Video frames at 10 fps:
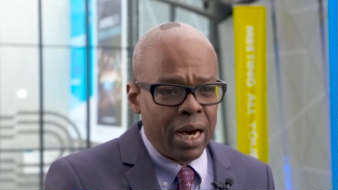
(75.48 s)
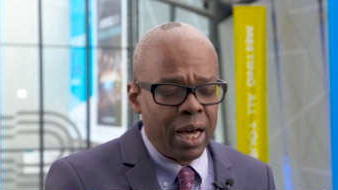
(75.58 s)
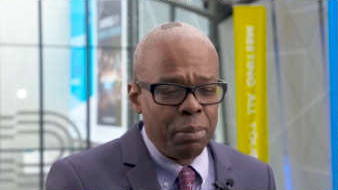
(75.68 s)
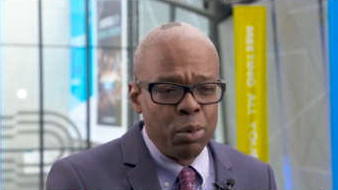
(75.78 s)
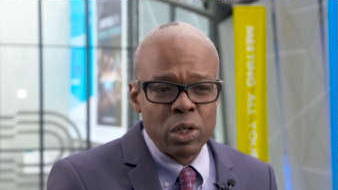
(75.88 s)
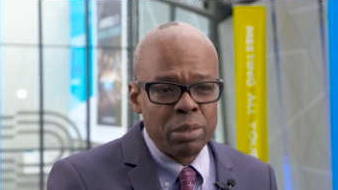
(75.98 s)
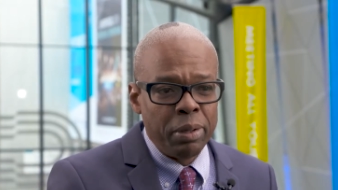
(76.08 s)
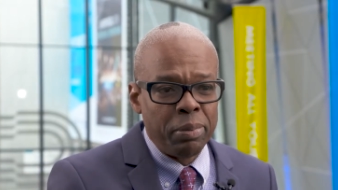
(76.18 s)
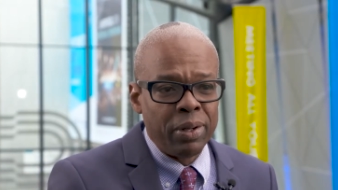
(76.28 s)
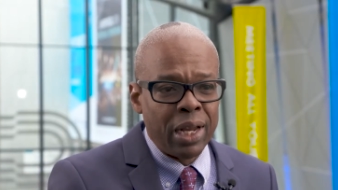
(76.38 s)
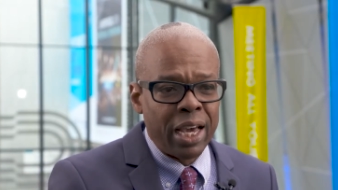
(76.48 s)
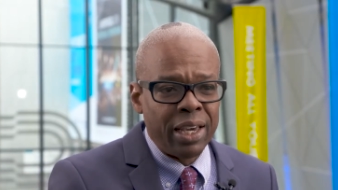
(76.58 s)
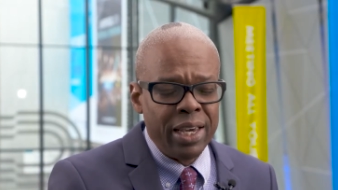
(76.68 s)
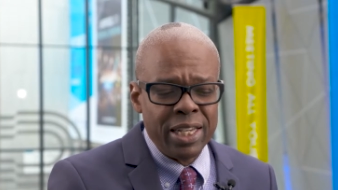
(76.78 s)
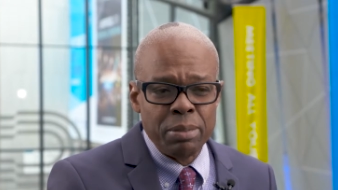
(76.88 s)
And most people, like
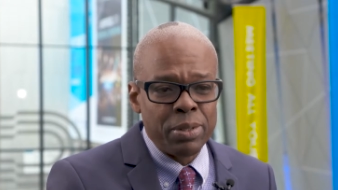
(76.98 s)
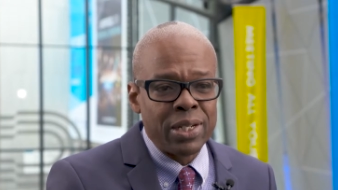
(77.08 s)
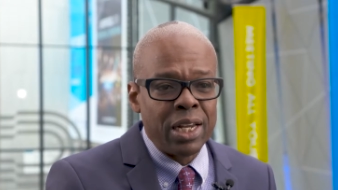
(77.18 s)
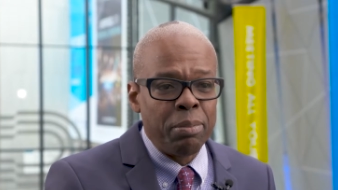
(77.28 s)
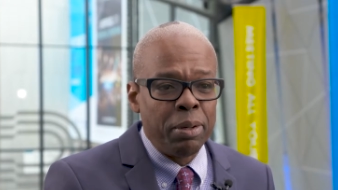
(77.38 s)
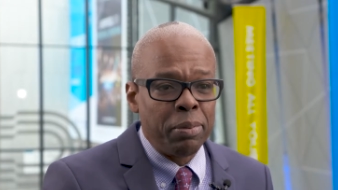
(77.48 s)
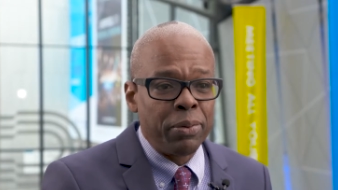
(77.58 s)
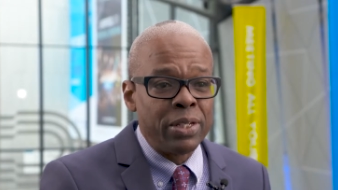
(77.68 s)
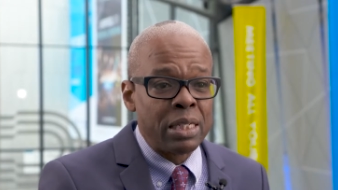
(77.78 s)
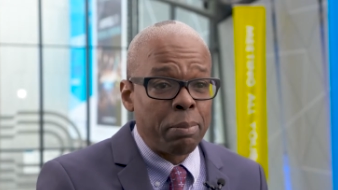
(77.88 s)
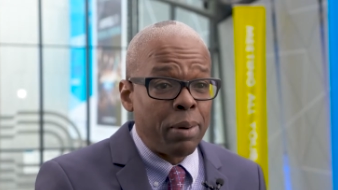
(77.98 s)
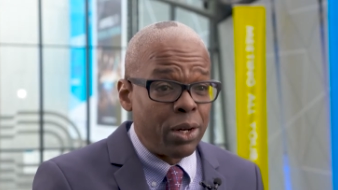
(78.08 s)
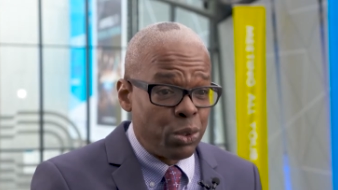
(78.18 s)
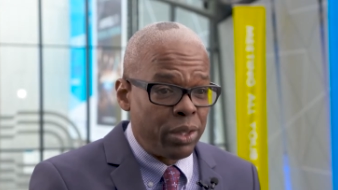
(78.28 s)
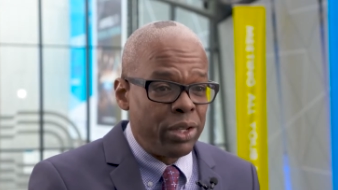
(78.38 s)
80% of people,
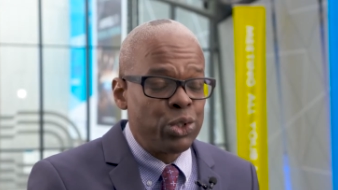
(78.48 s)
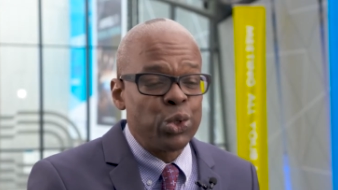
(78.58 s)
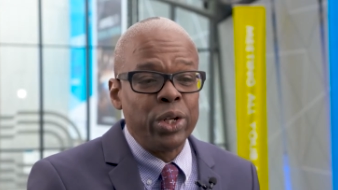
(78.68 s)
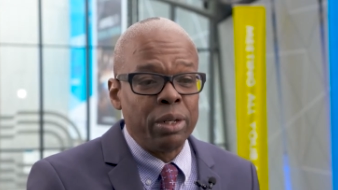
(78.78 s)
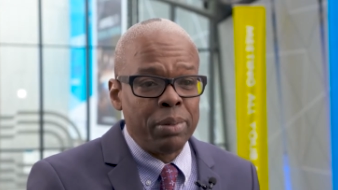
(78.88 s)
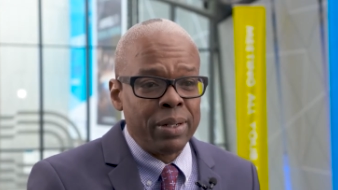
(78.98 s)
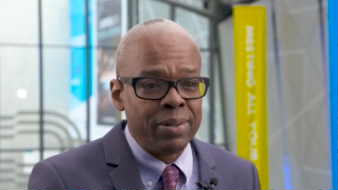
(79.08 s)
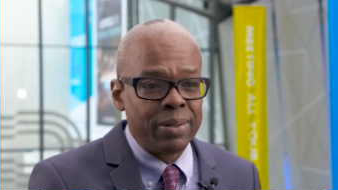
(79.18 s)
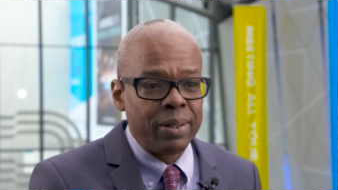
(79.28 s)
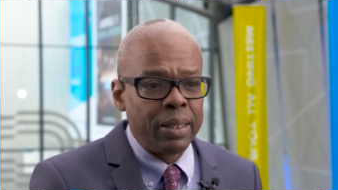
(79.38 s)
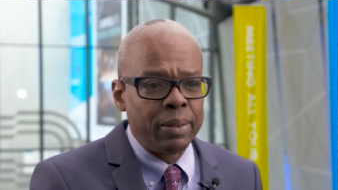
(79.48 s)
respond to these treatments.